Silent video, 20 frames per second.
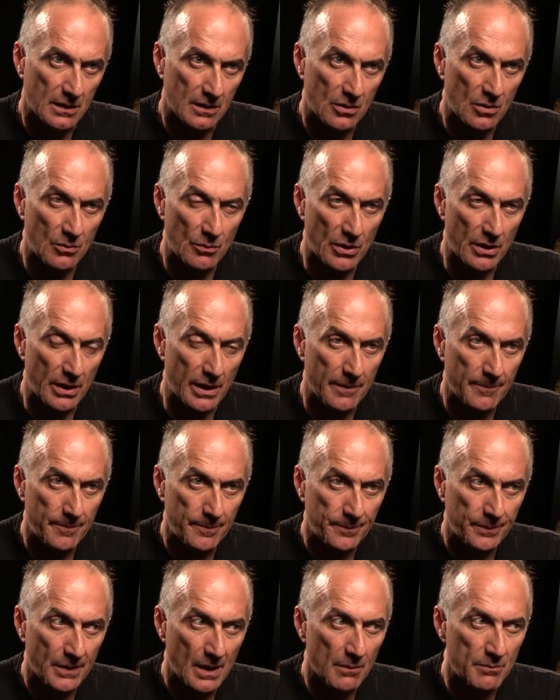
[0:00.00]
Gomorrah
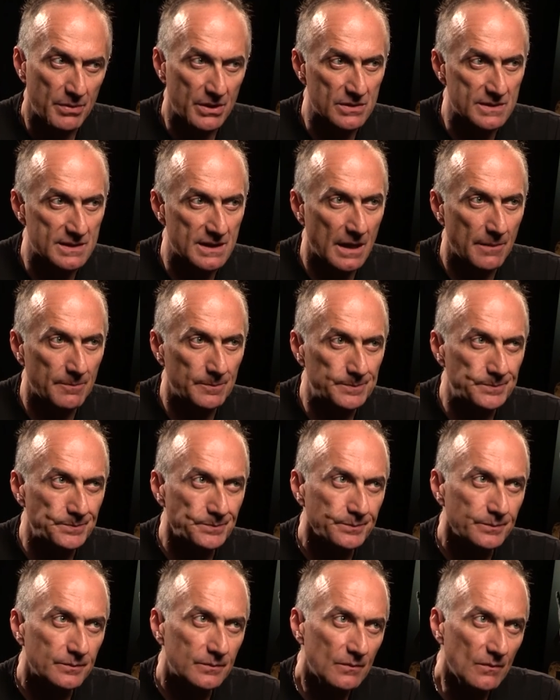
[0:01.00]
because the
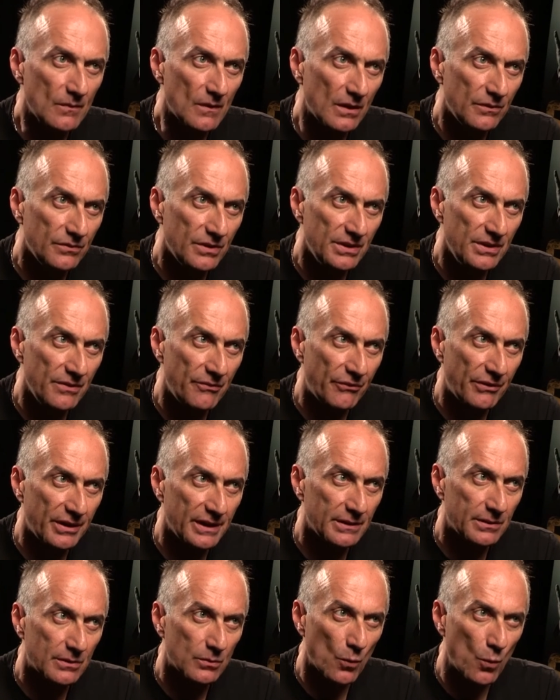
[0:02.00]
the
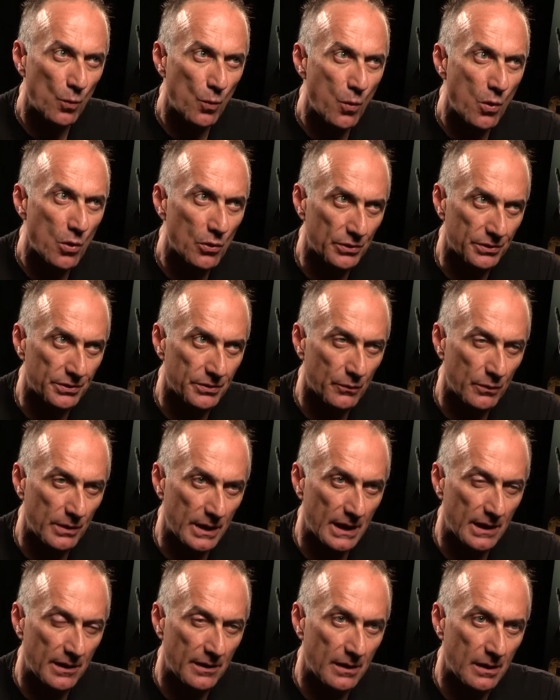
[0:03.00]
different world
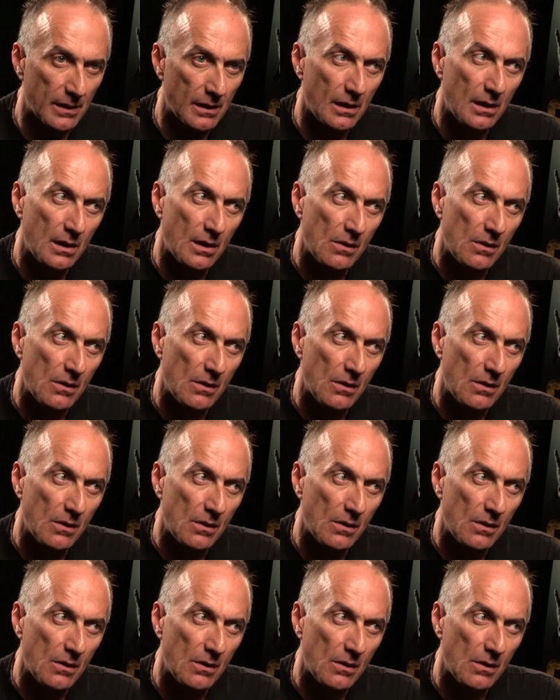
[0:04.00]
we are